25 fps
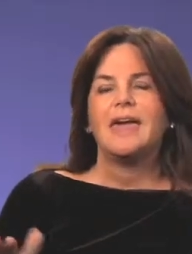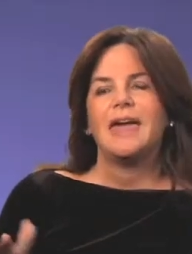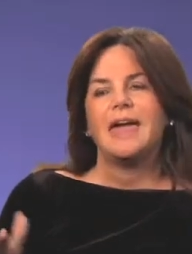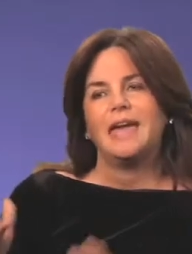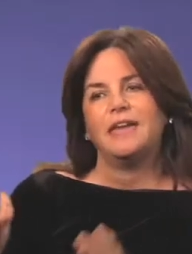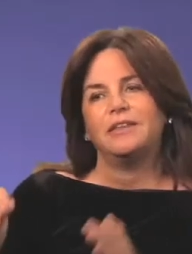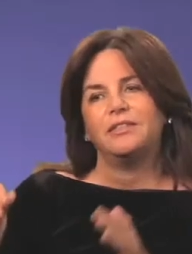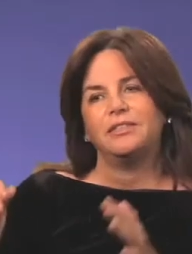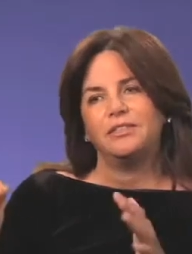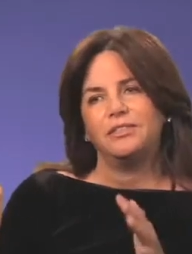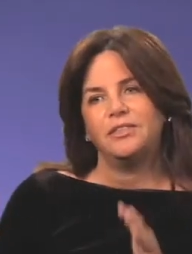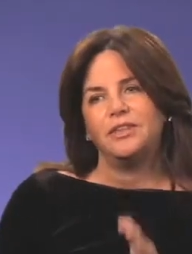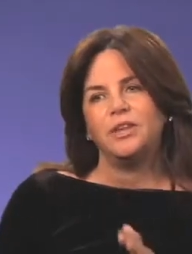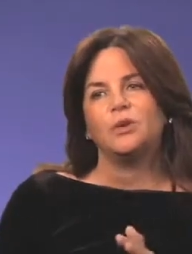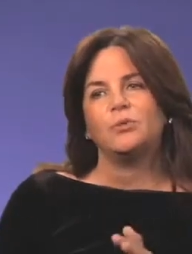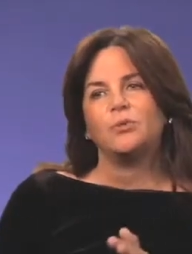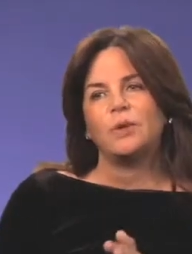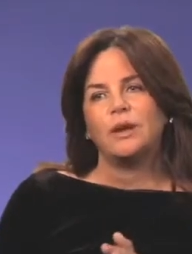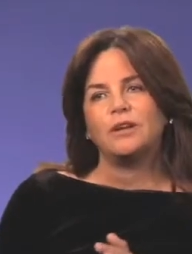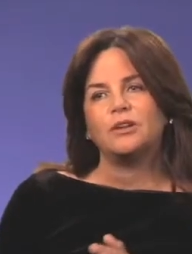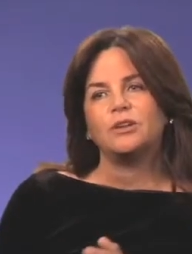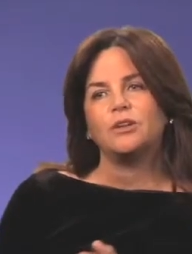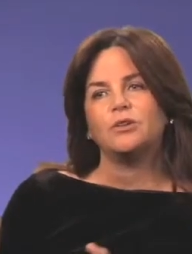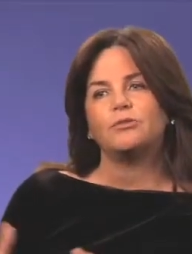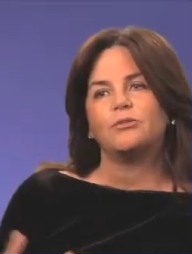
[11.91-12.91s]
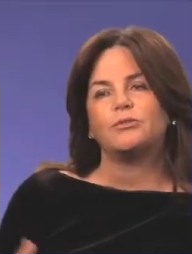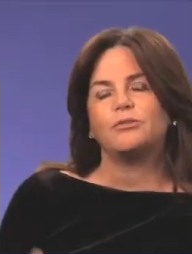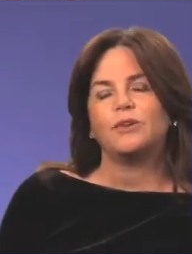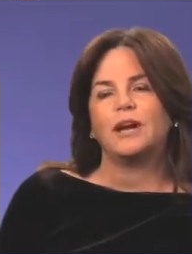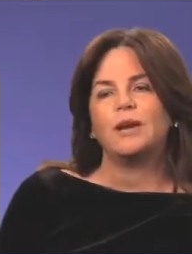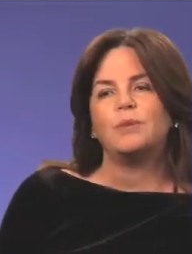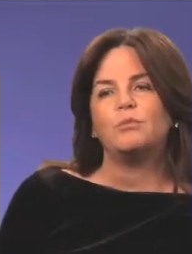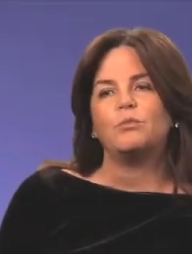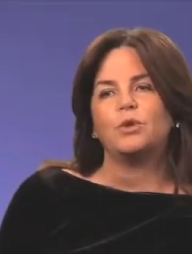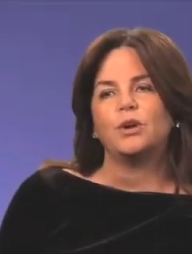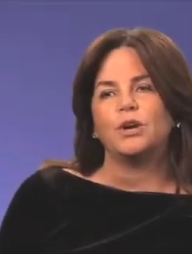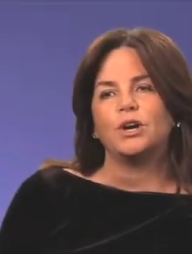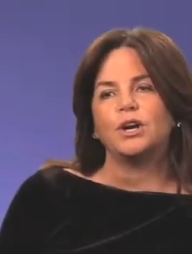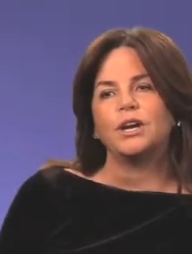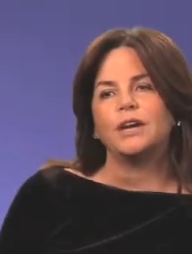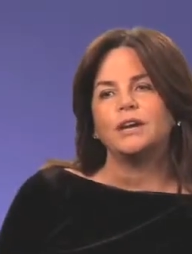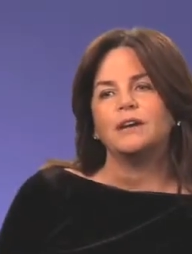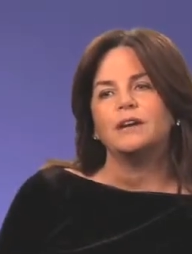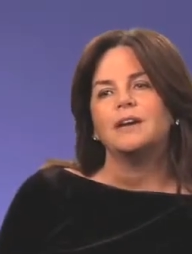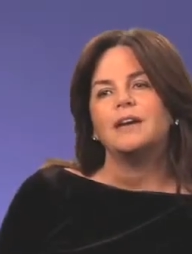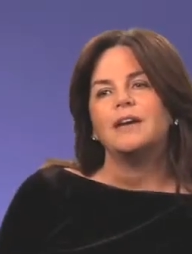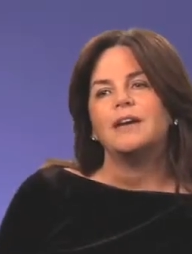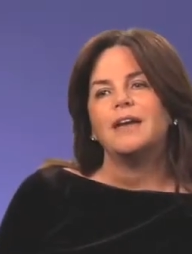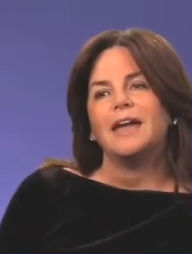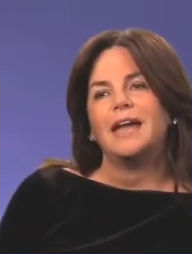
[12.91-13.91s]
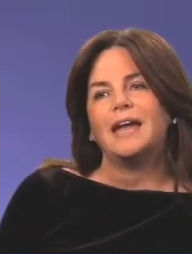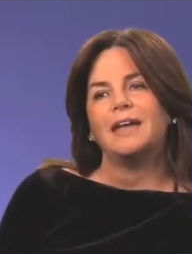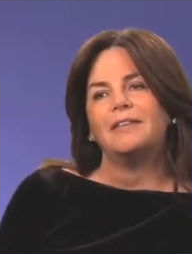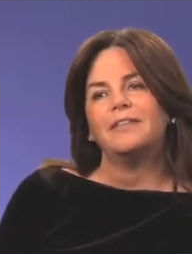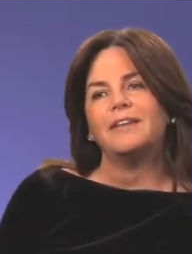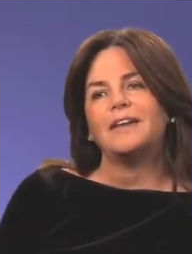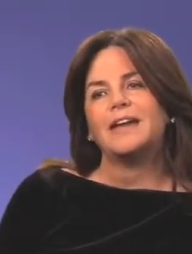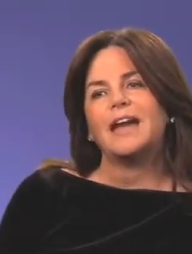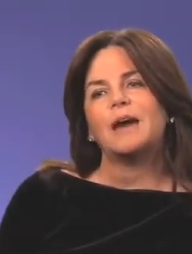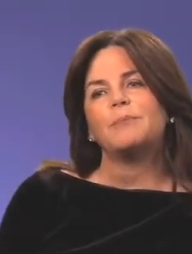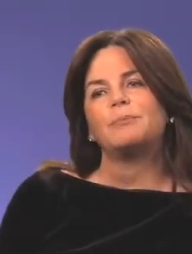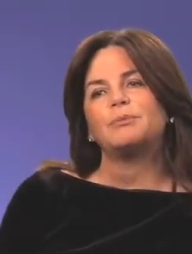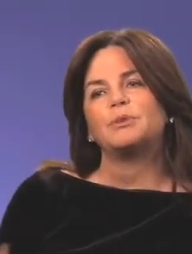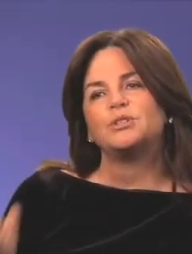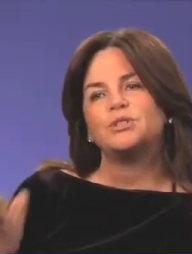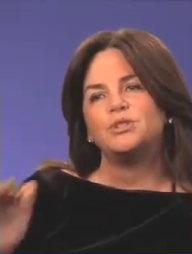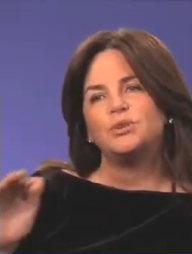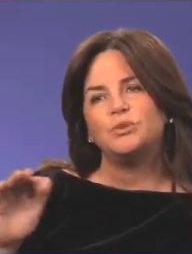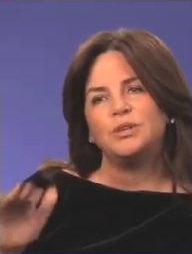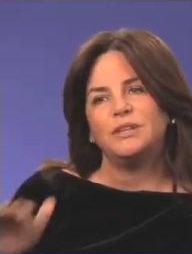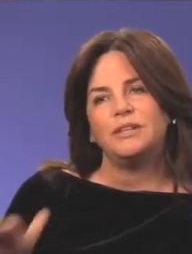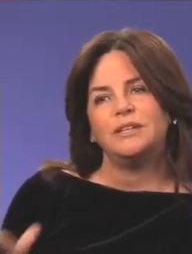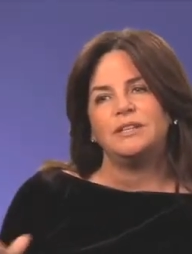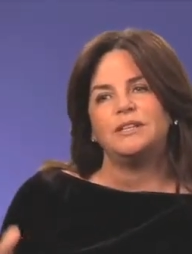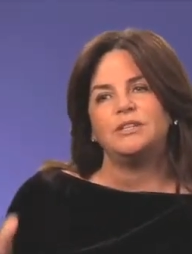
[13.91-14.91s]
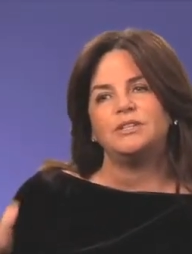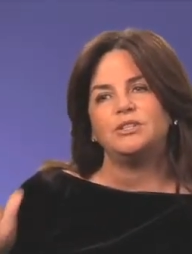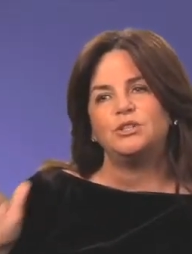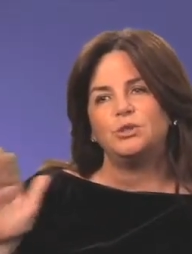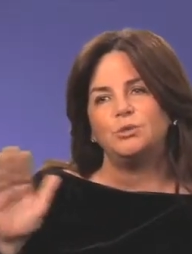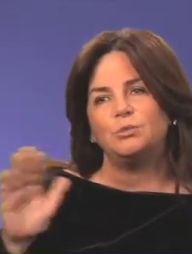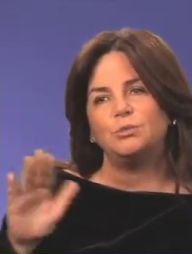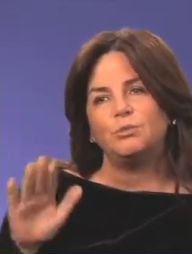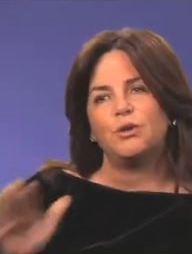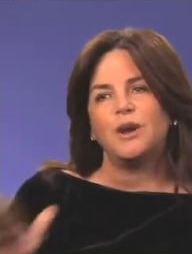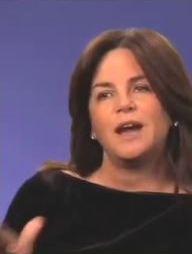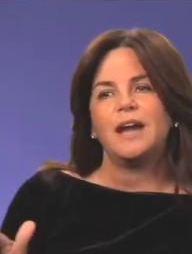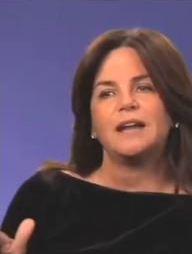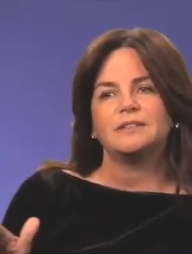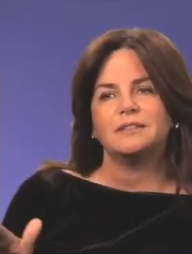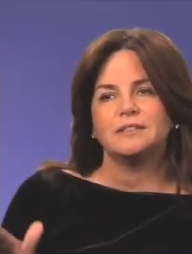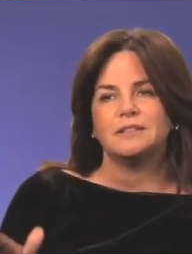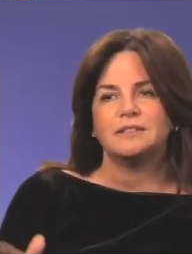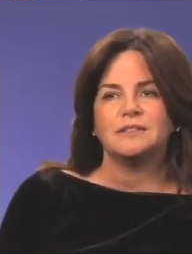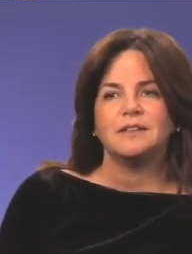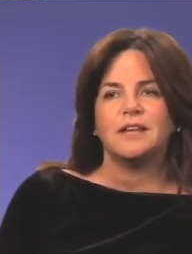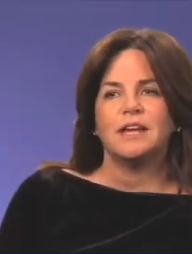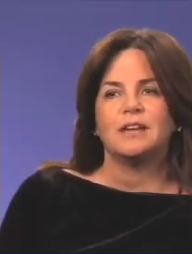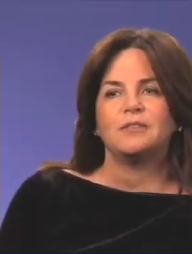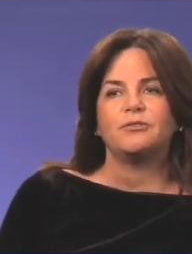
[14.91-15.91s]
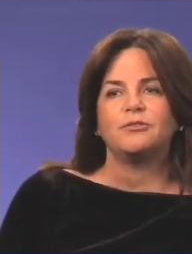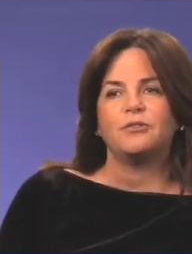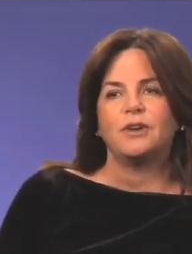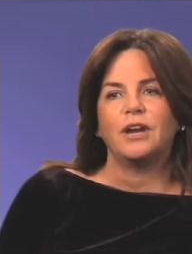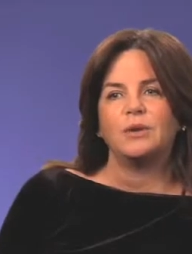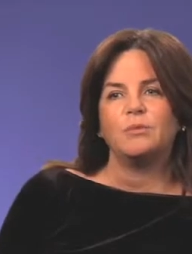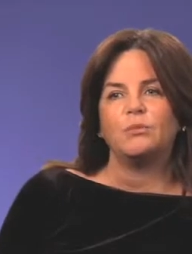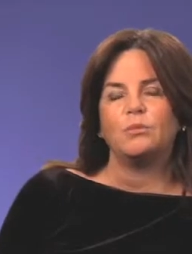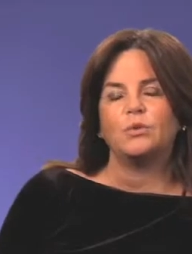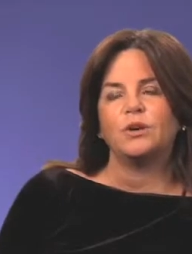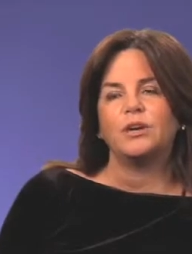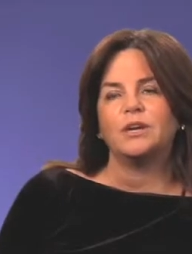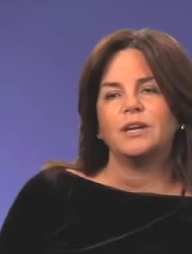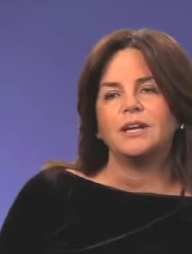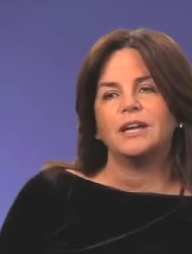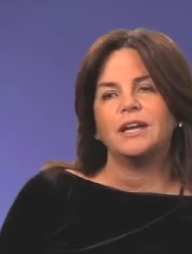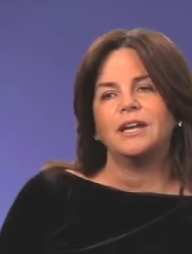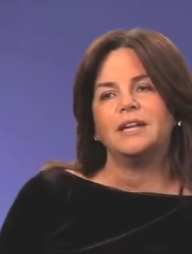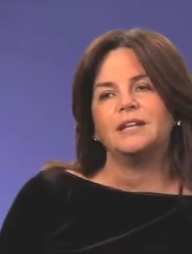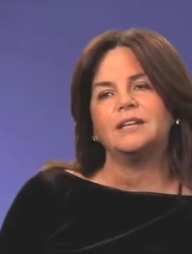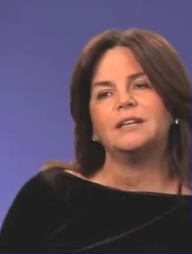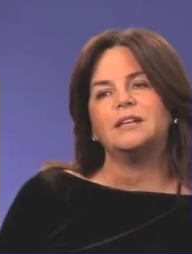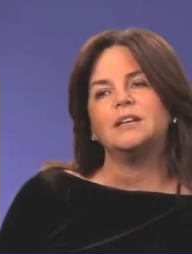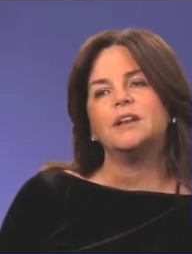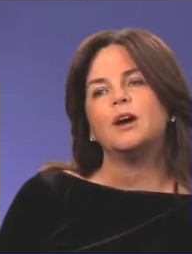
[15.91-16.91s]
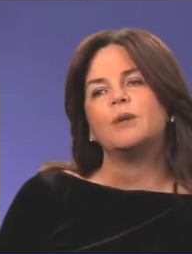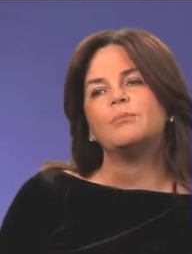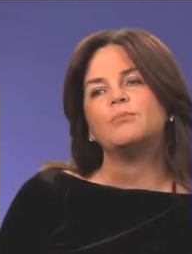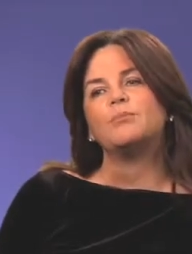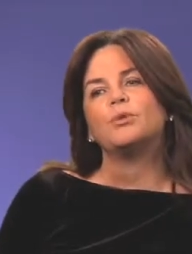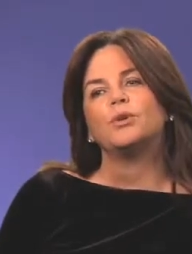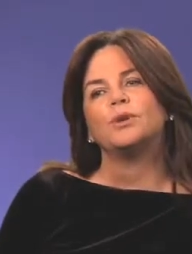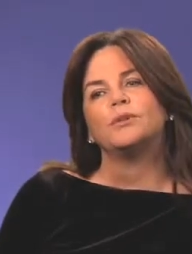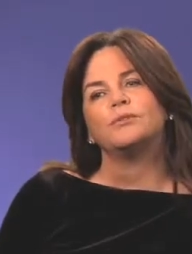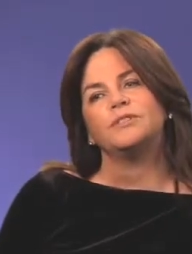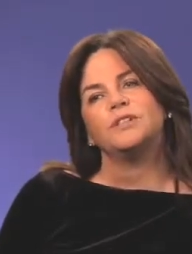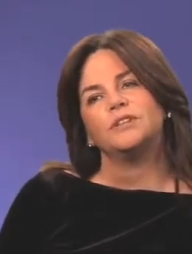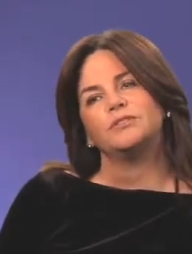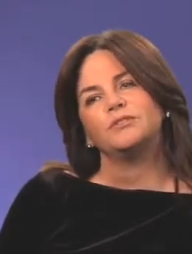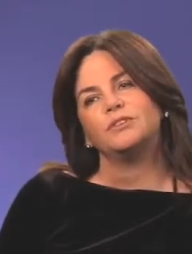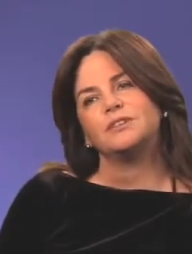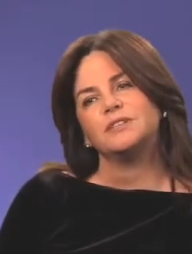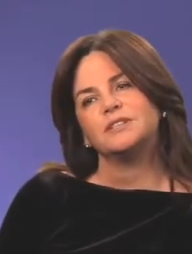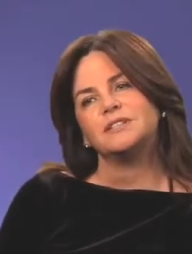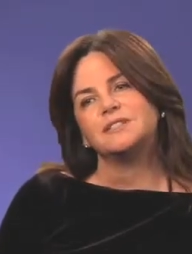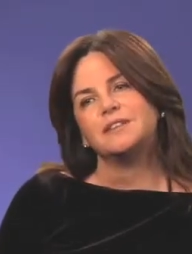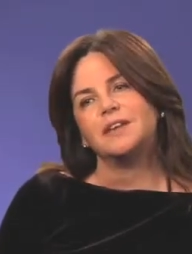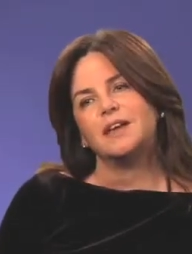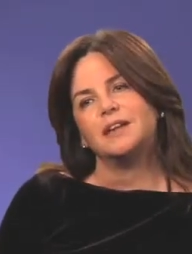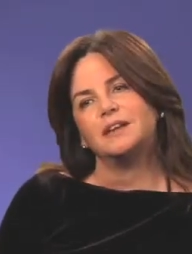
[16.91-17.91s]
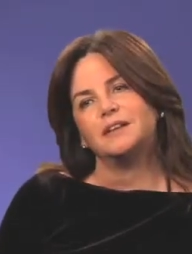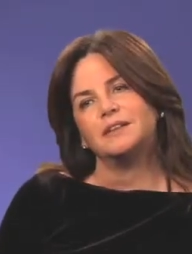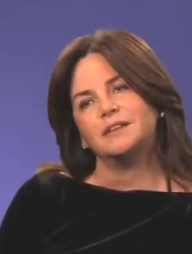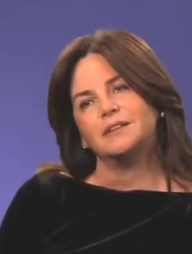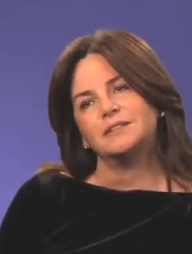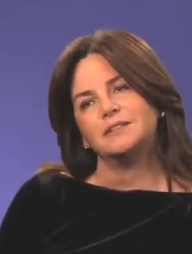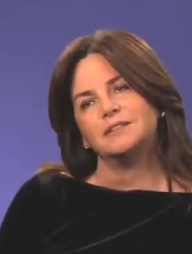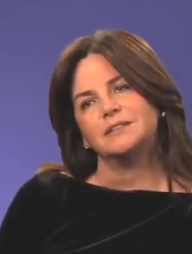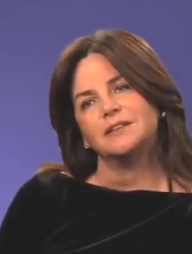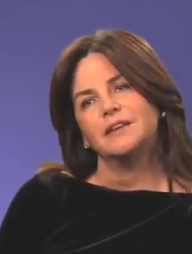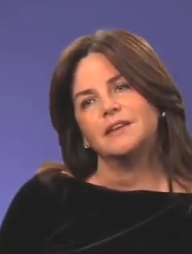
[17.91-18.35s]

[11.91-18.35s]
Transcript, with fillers: a theoretical framework and the opportunity to practice that framework in a number of different settings.